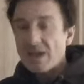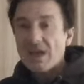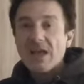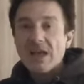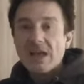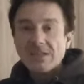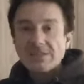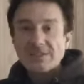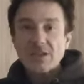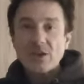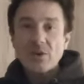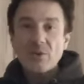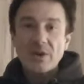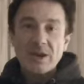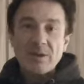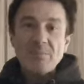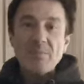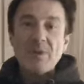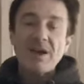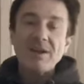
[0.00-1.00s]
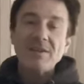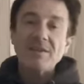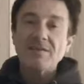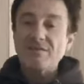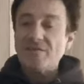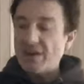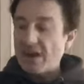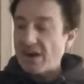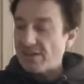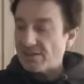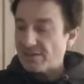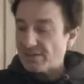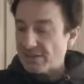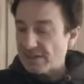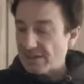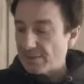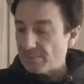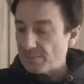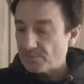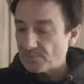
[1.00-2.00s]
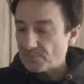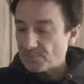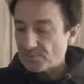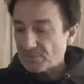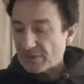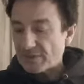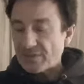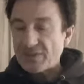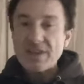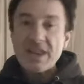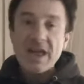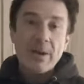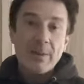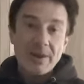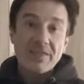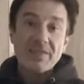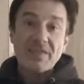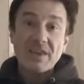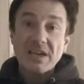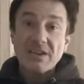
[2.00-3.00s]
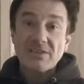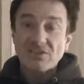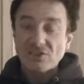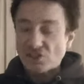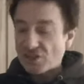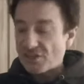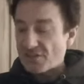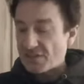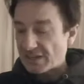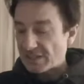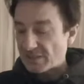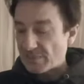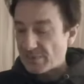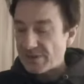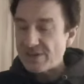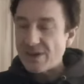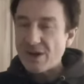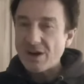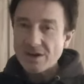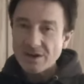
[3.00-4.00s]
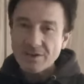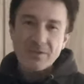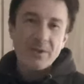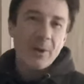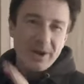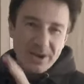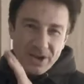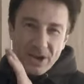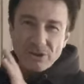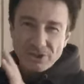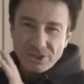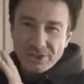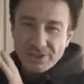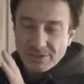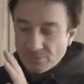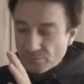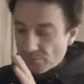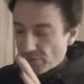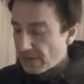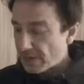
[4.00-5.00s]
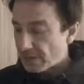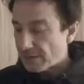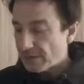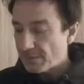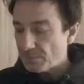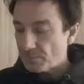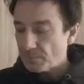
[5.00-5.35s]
And so in my vanity, that now I think that she thinks me young, though I know she doesn't really,